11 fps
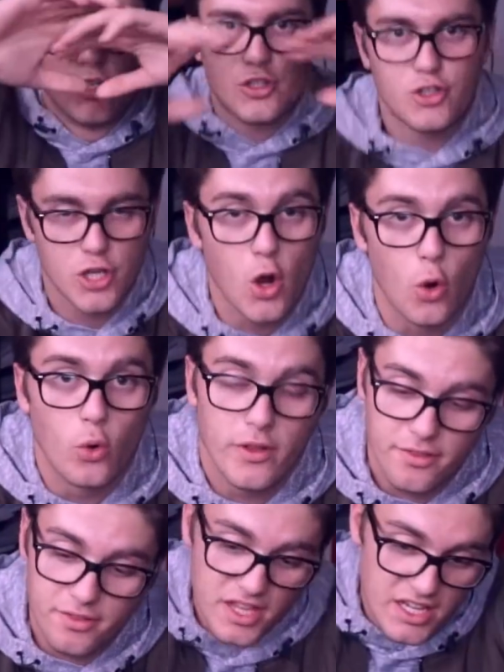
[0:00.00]
So
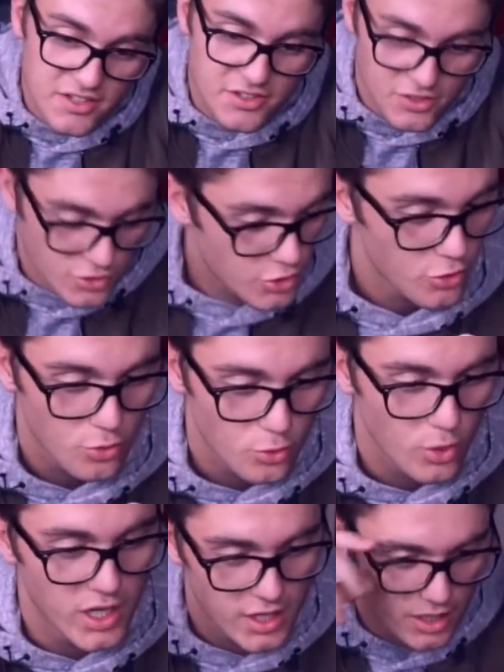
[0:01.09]
these
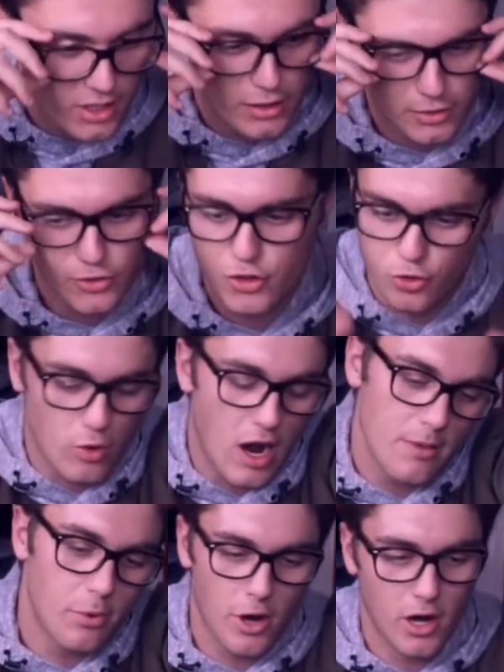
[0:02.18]
two
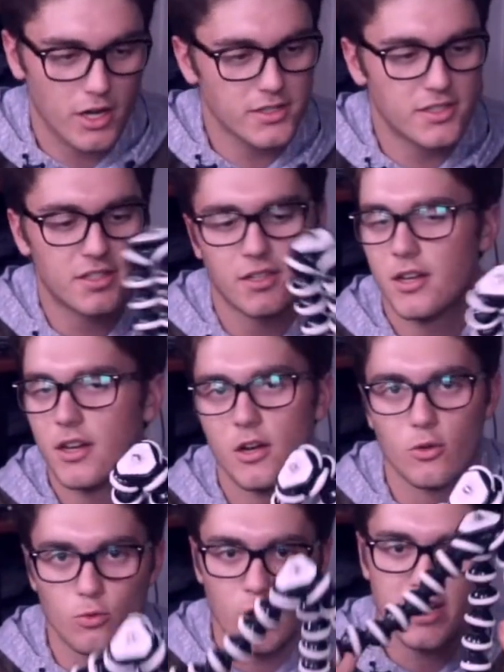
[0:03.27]
tripods
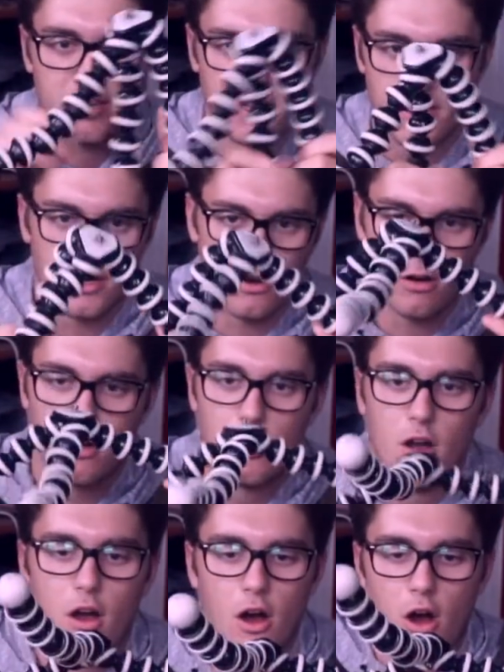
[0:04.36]
right here
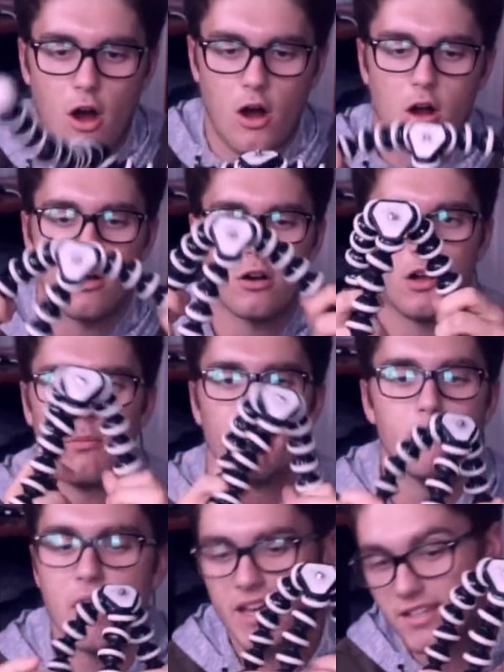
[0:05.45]
are
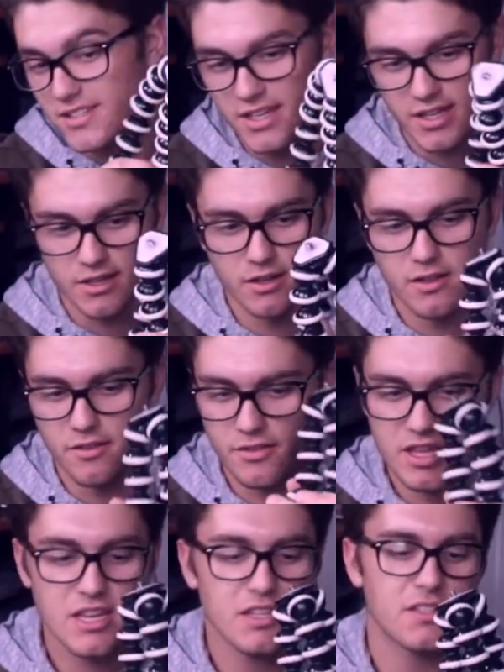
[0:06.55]
amazing.
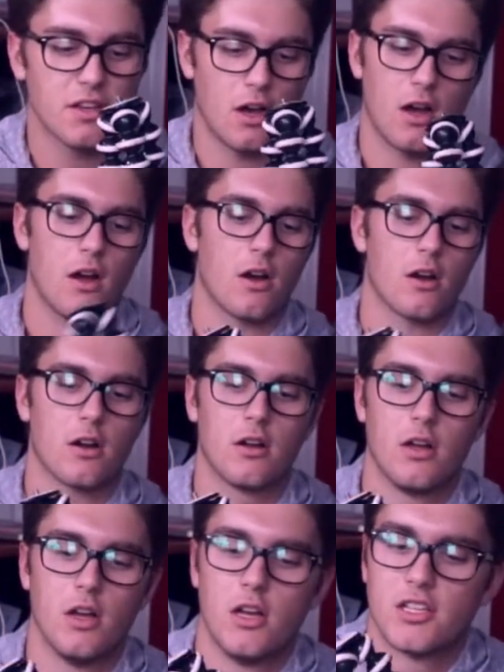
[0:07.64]
These are
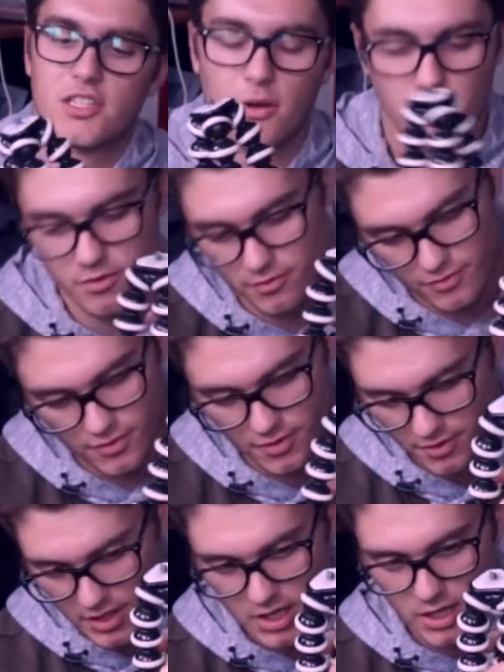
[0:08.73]
some of
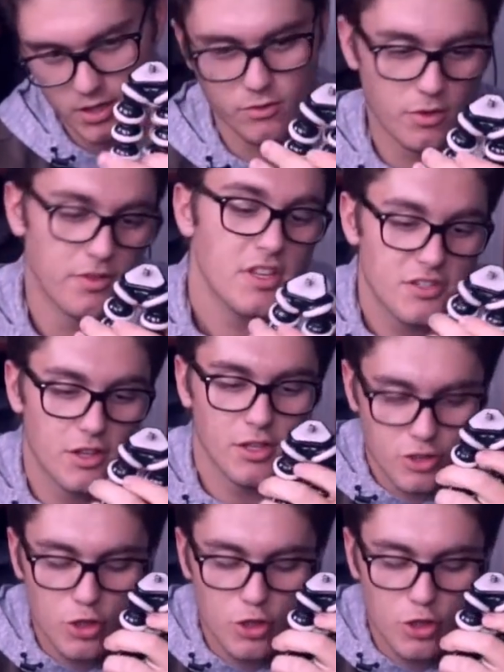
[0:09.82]
the, well, these are the